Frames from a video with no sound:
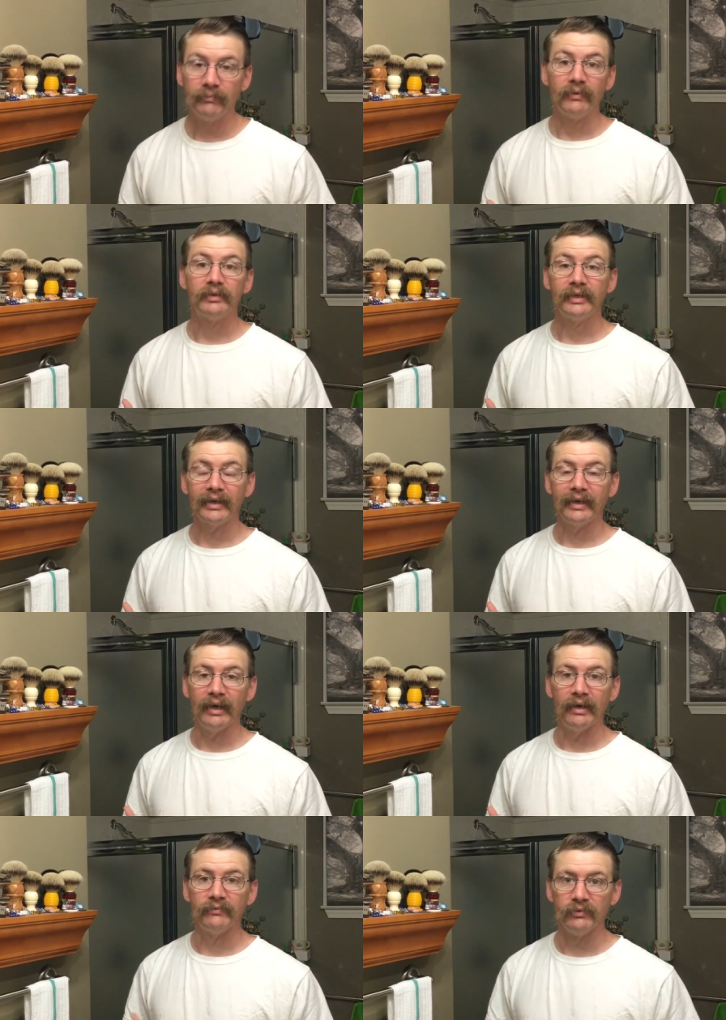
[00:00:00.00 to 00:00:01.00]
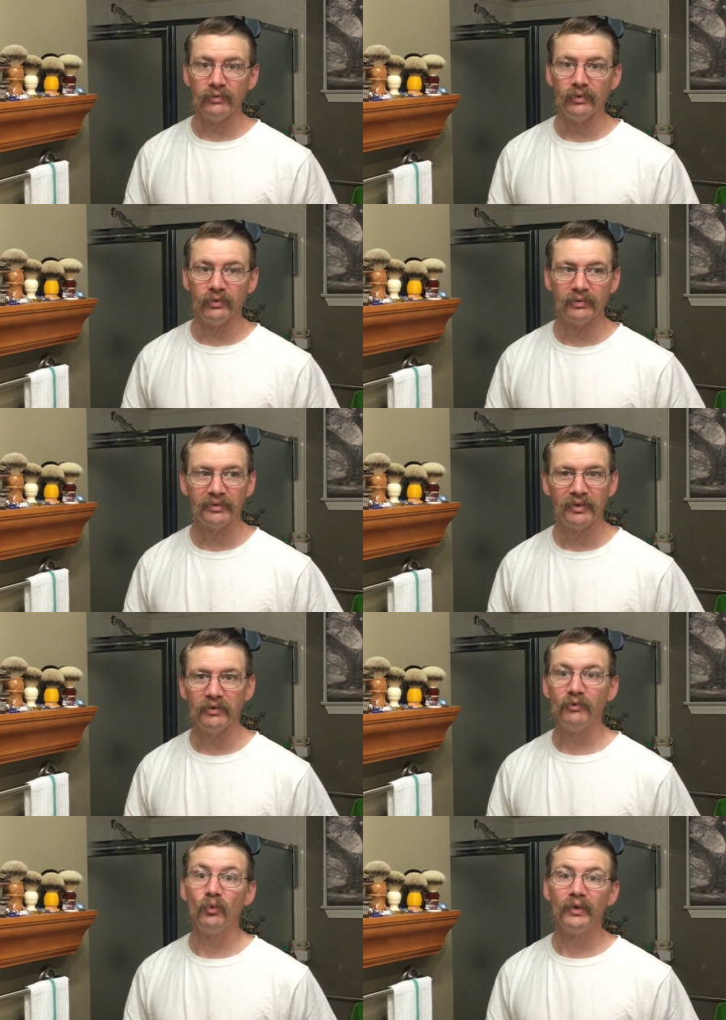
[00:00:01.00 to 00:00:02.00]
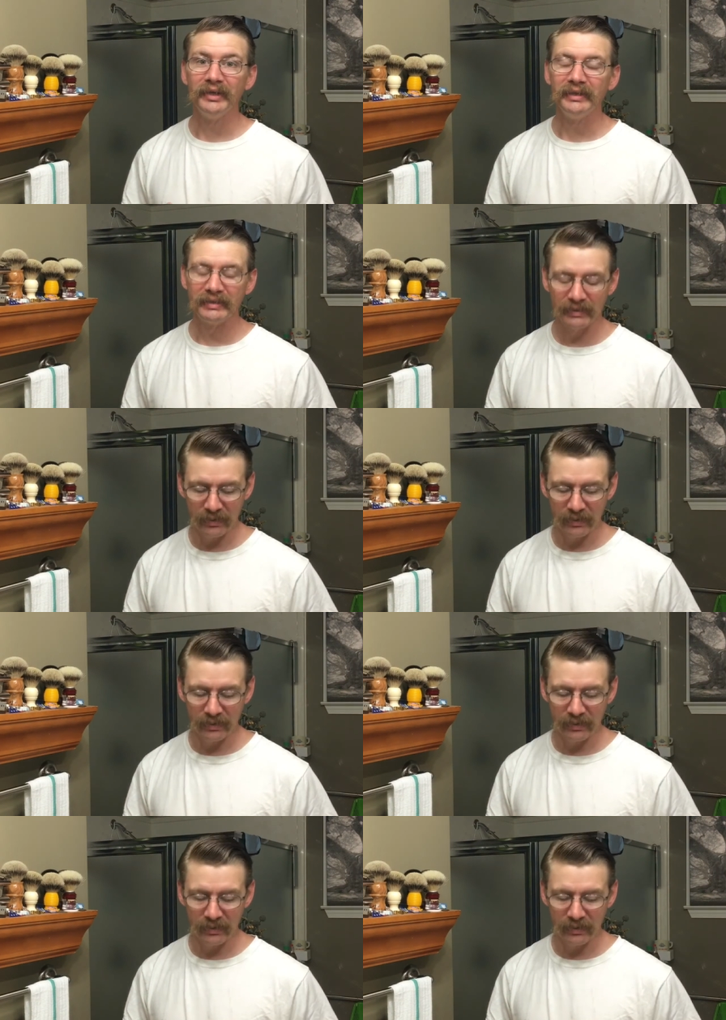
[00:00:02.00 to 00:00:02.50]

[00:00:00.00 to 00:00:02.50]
second half of the week,